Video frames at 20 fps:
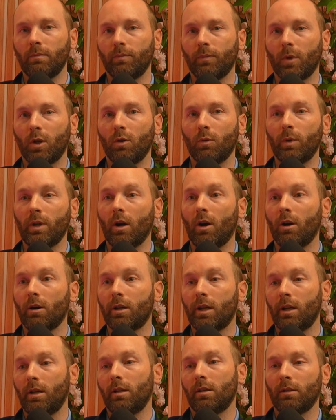We are
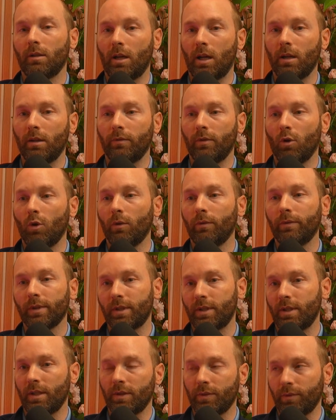getting a lot of
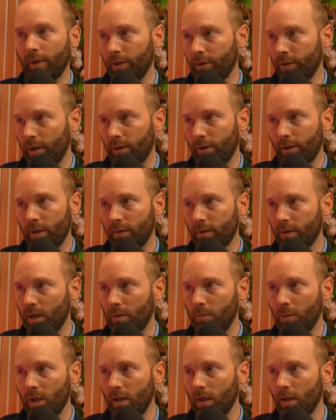overseas veterinarians
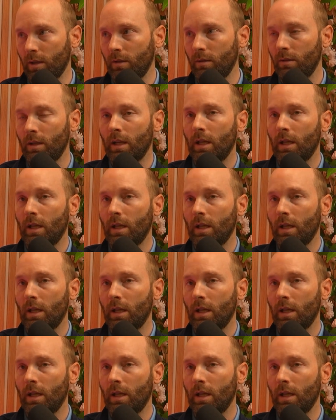coming in,